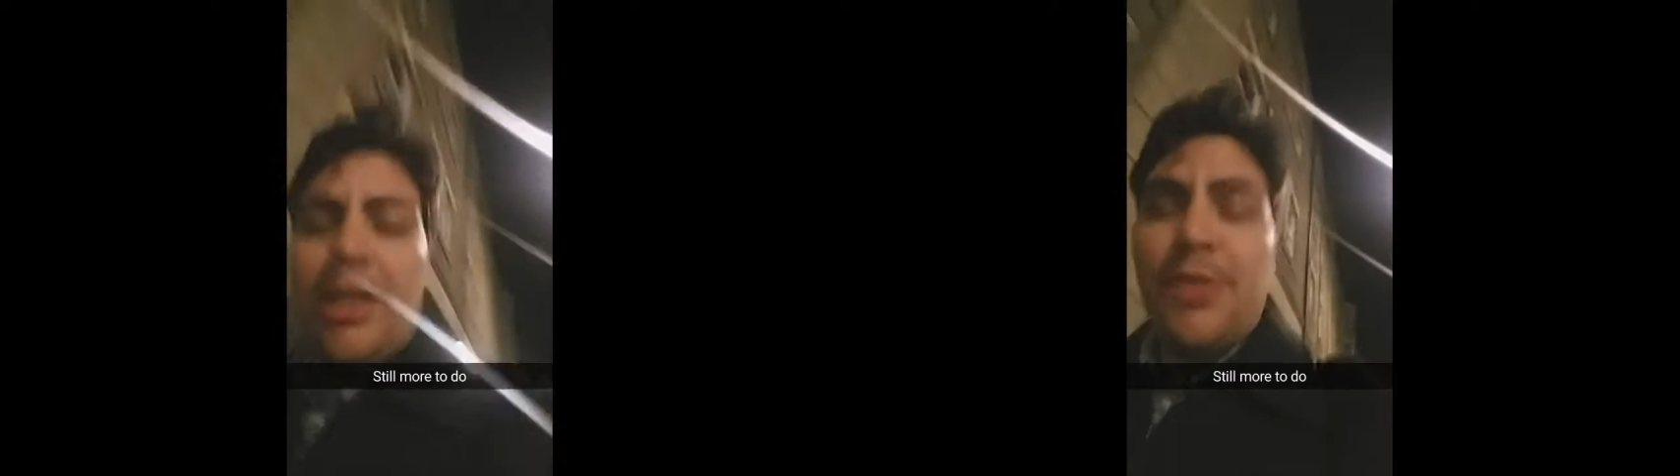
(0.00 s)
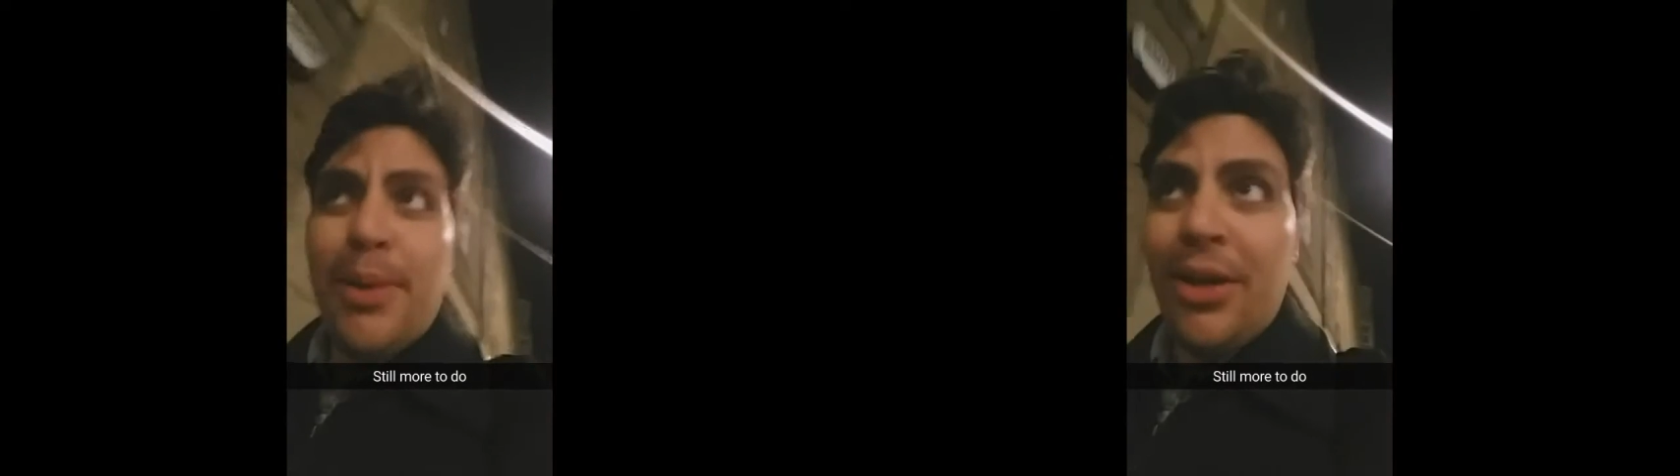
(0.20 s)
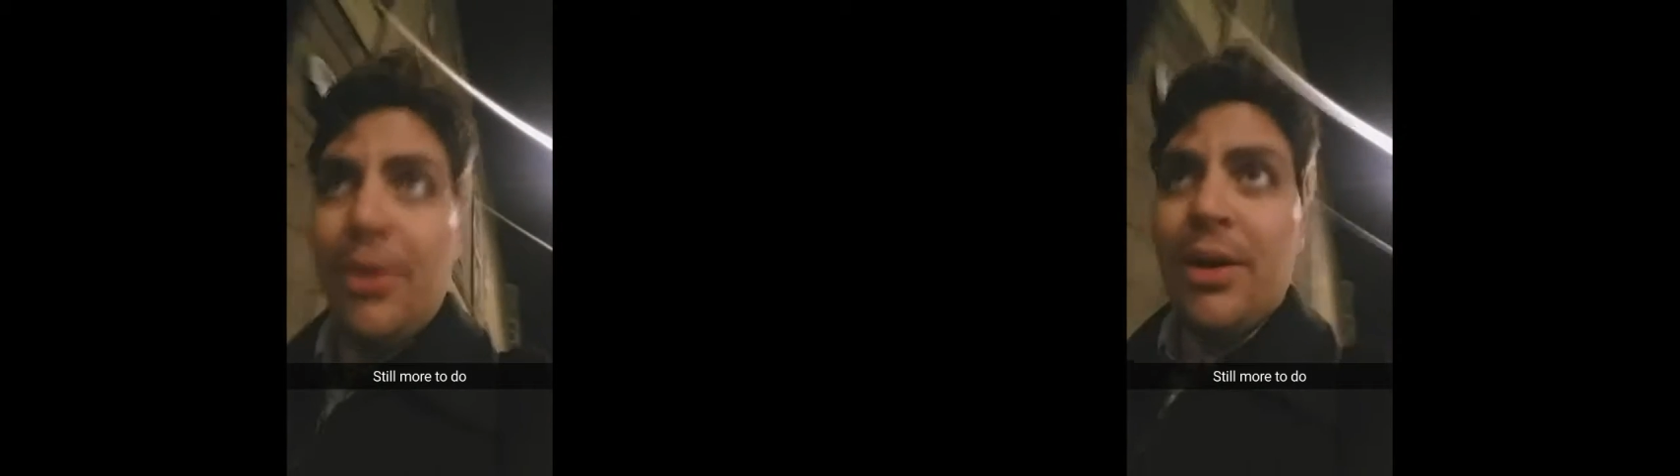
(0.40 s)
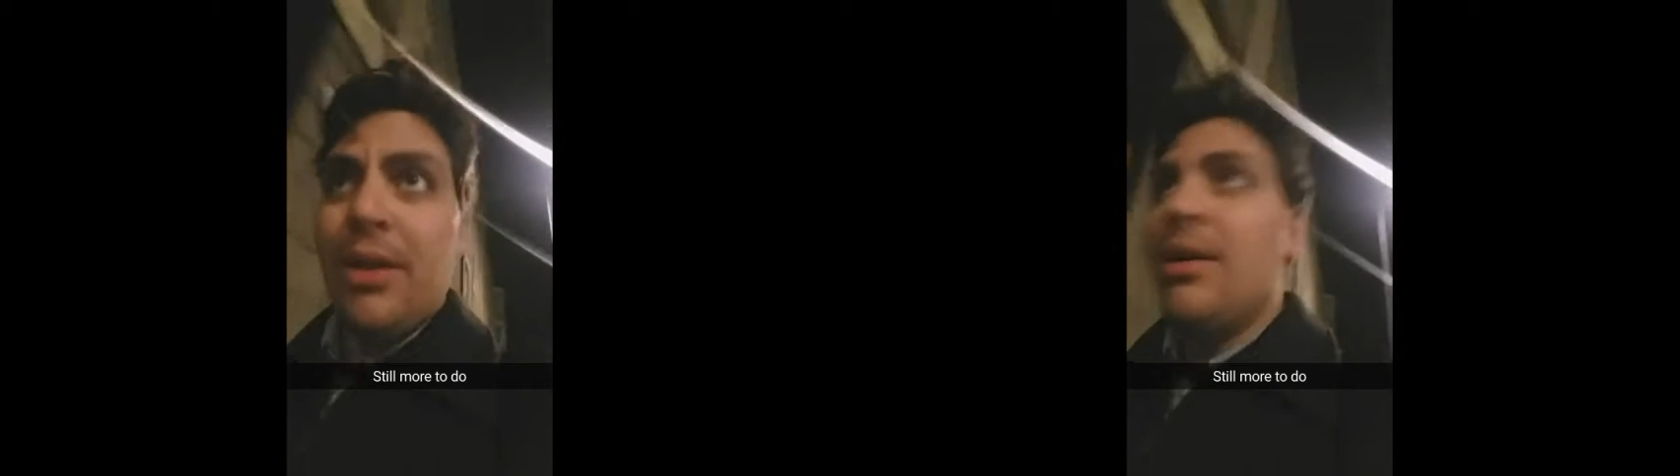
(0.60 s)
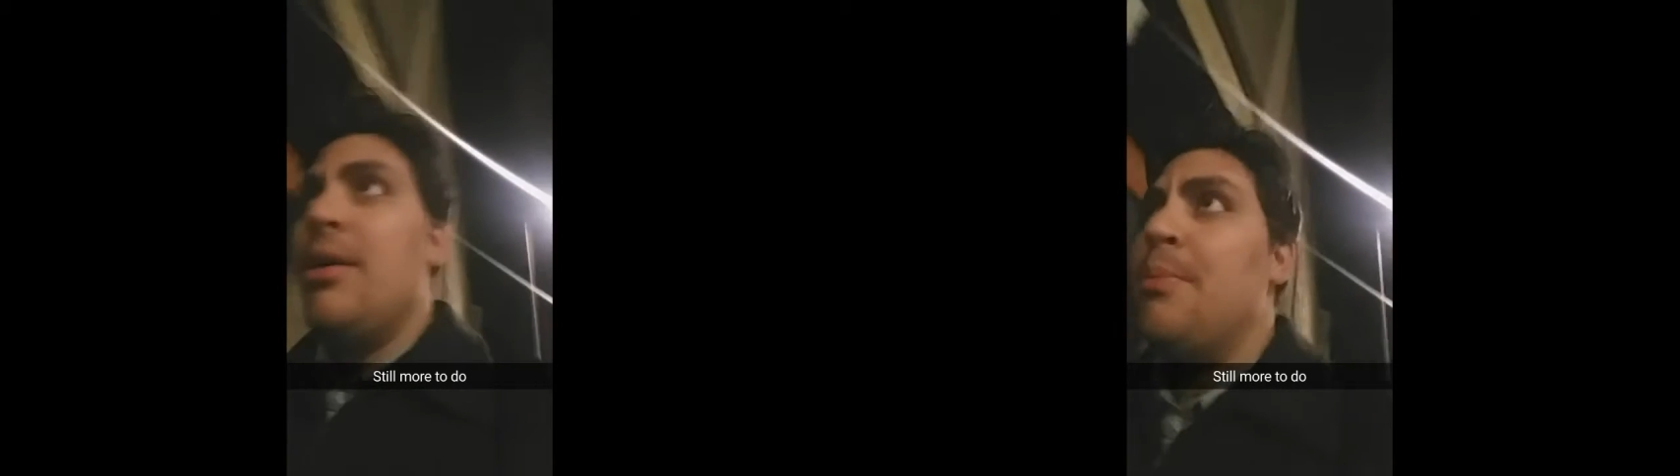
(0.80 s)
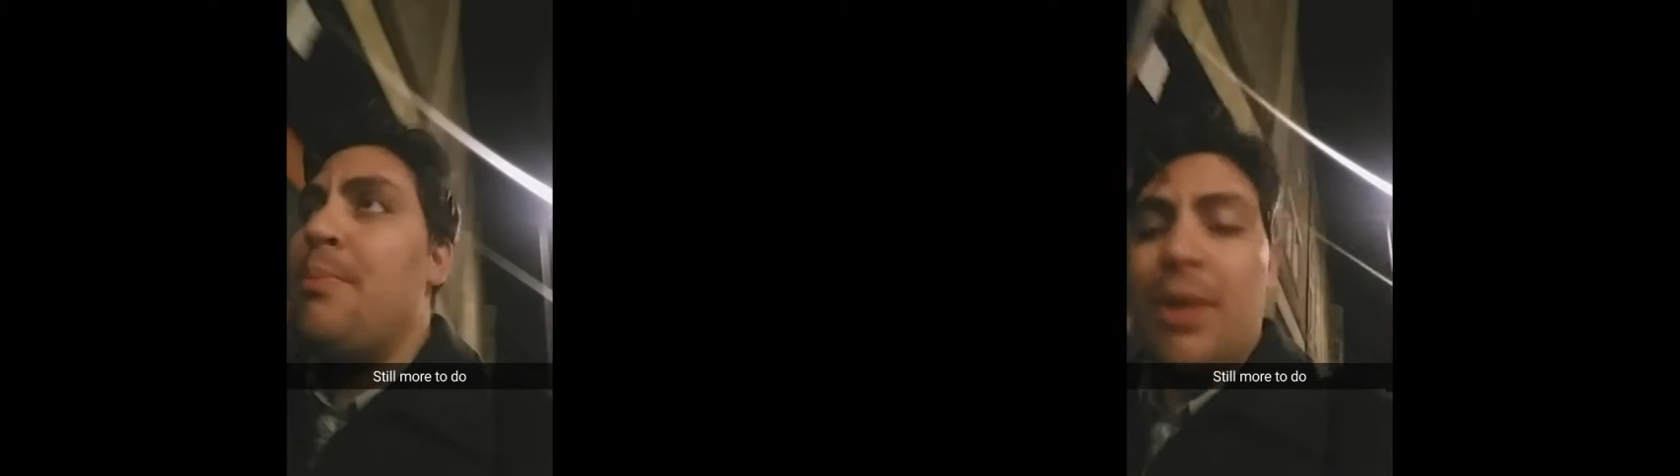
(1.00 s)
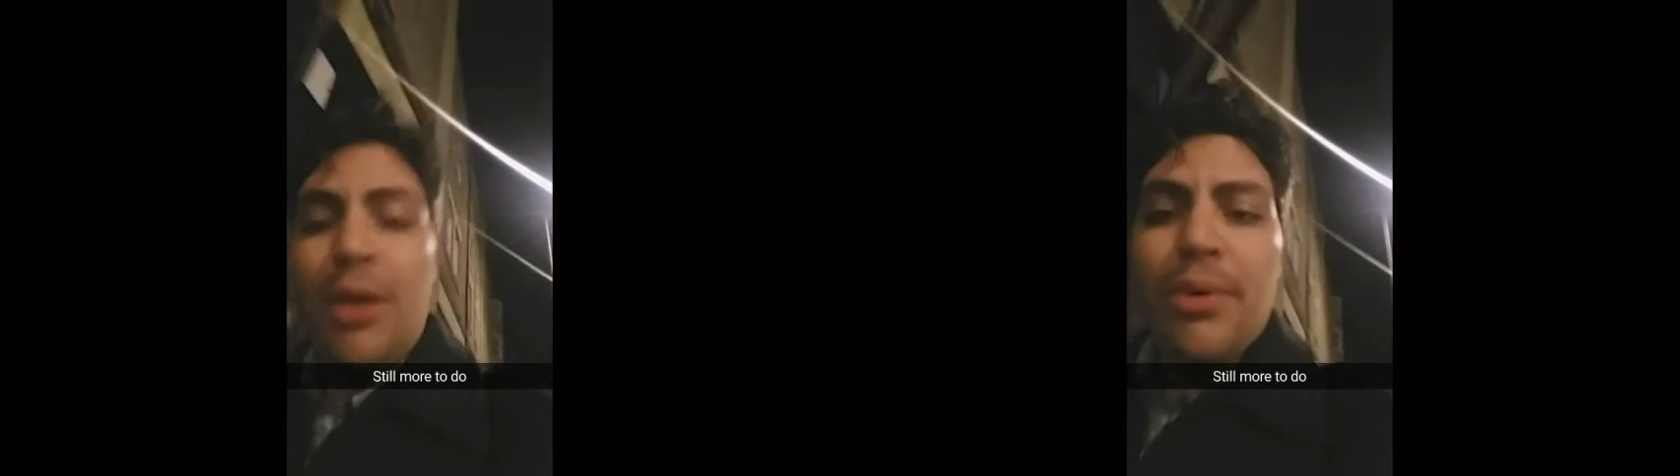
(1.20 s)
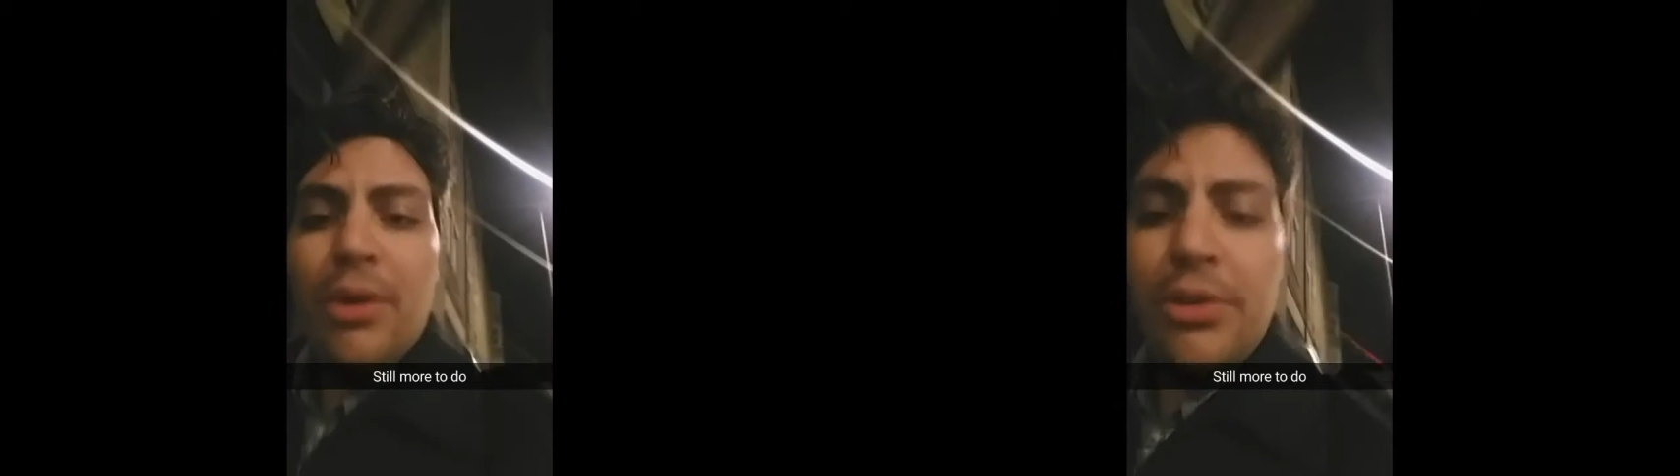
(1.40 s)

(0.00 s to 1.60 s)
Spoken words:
entrepreneur people